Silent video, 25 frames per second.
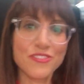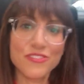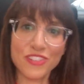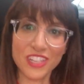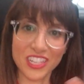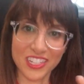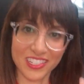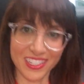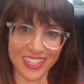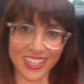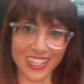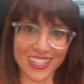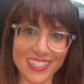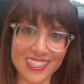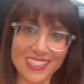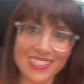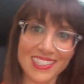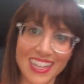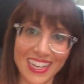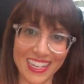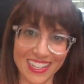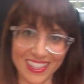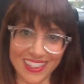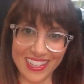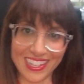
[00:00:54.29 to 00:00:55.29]
feelings
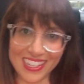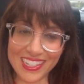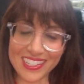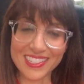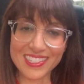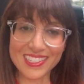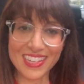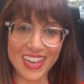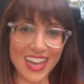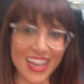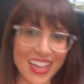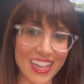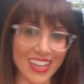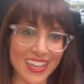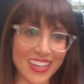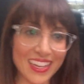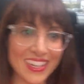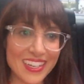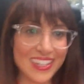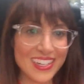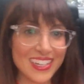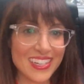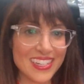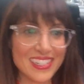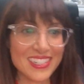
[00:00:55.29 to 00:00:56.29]
like this. I
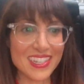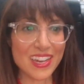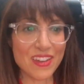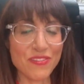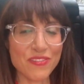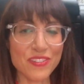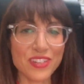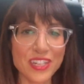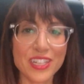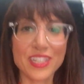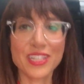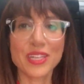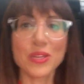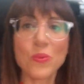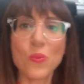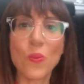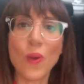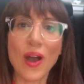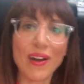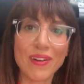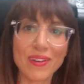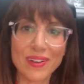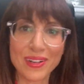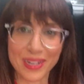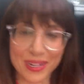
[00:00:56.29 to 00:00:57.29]
definitely
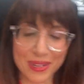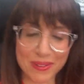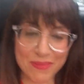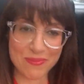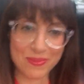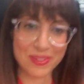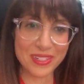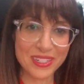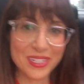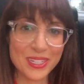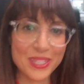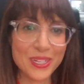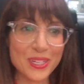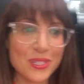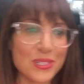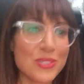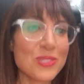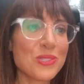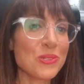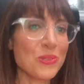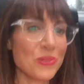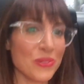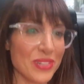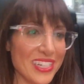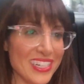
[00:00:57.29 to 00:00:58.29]
welcome
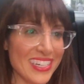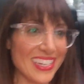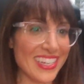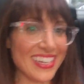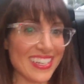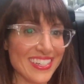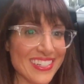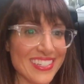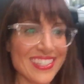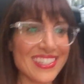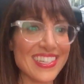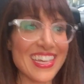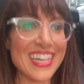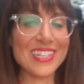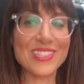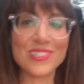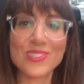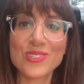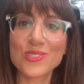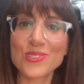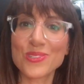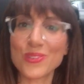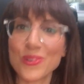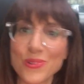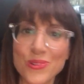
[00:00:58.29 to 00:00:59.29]
screenings
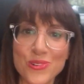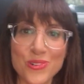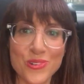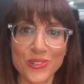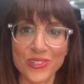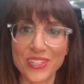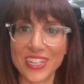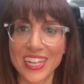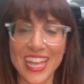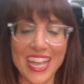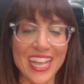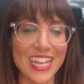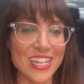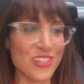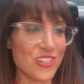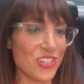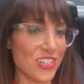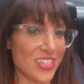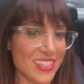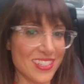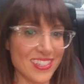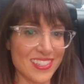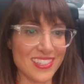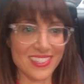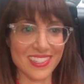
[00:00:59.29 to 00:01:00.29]
and social
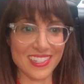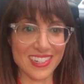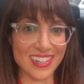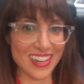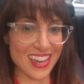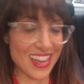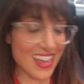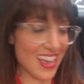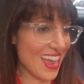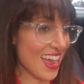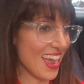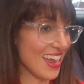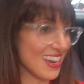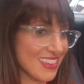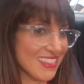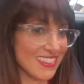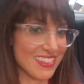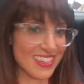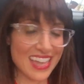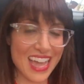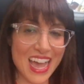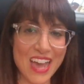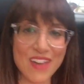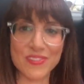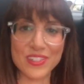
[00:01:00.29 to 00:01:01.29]
occasions and
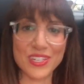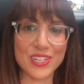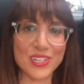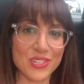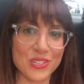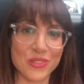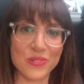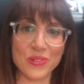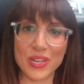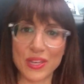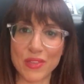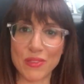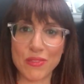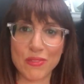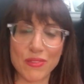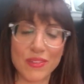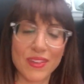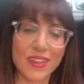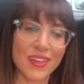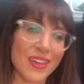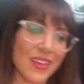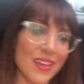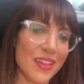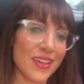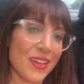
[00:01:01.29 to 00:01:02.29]
anything having to do with
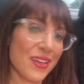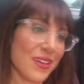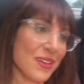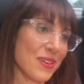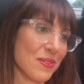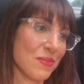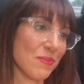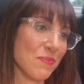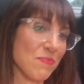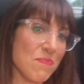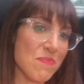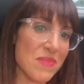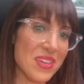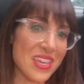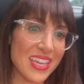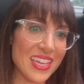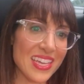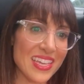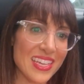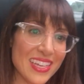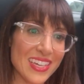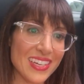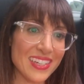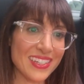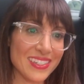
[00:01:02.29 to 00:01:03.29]

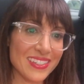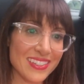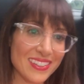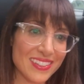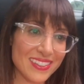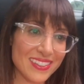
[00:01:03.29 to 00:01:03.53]
me